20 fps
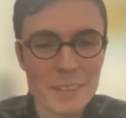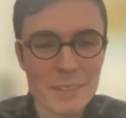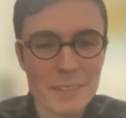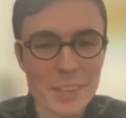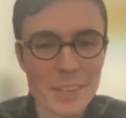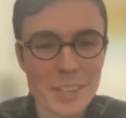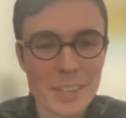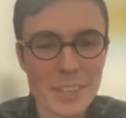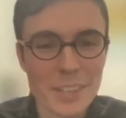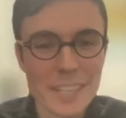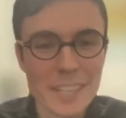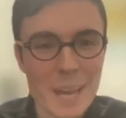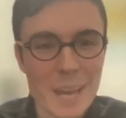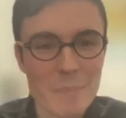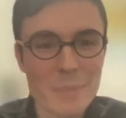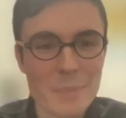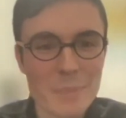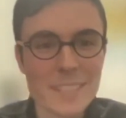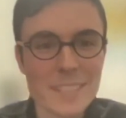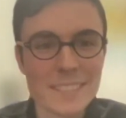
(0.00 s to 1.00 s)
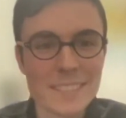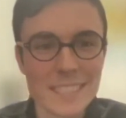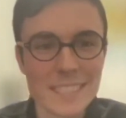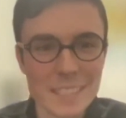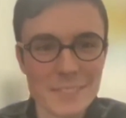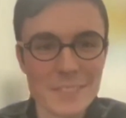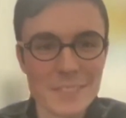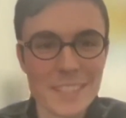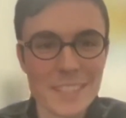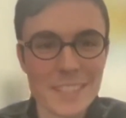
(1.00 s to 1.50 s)
very happy
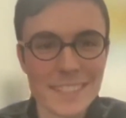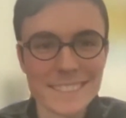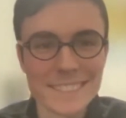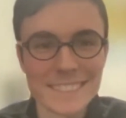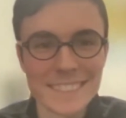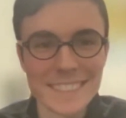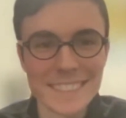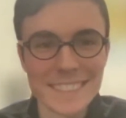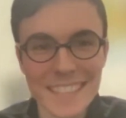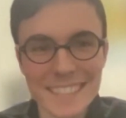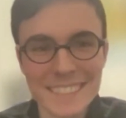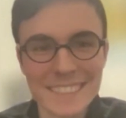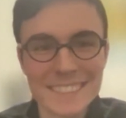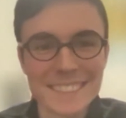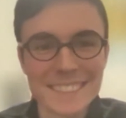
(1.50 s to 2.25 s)
evening. Good night.